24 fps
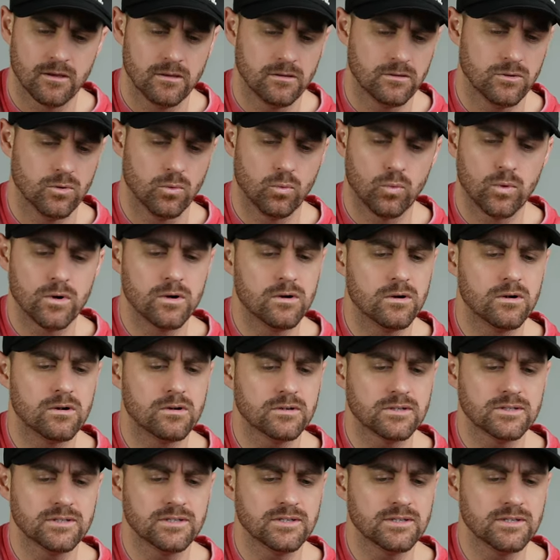you're
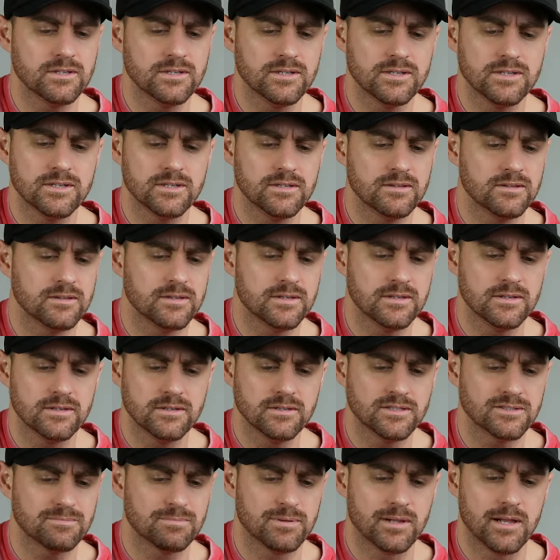working in
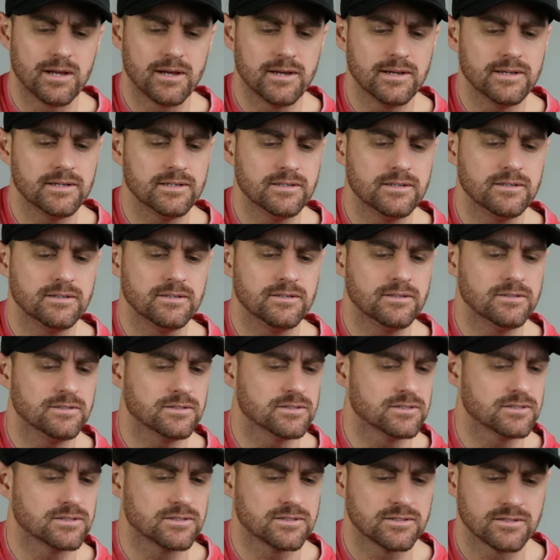this place.